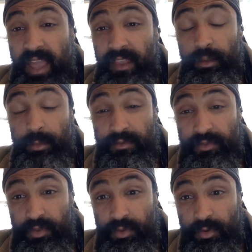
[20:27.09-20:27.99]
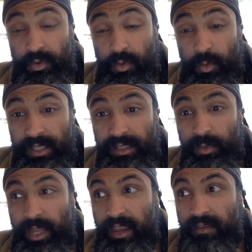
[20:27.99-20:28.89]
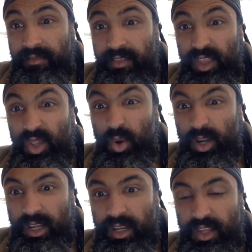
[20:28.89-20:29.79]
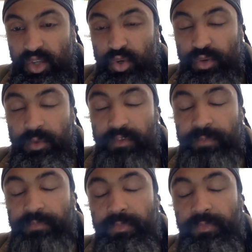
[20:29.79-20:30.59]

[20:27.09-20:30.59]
and a little bit further west we have the Jordan River.